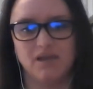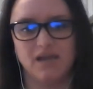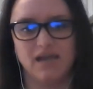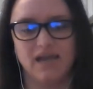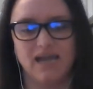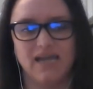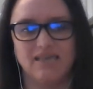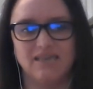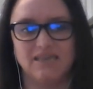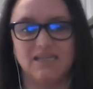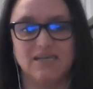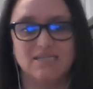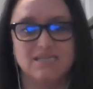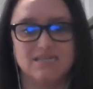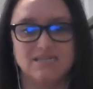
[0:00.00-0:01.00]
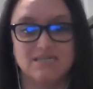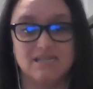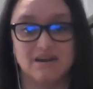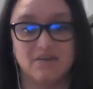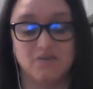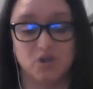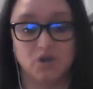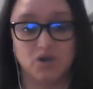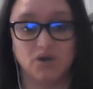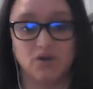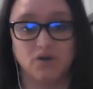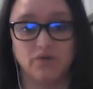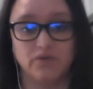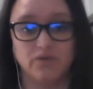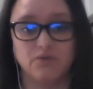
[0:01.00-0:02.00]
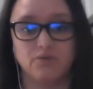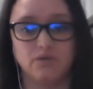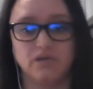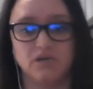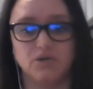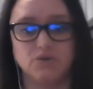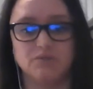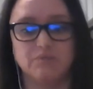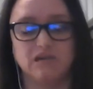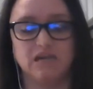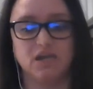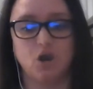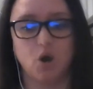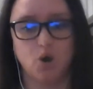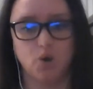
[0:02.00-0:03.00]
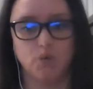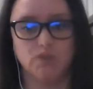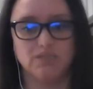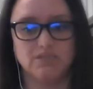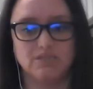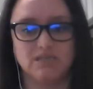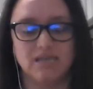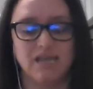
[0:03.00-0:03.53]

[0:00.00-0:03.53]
and lessons that I've learned over the 3 years being a host.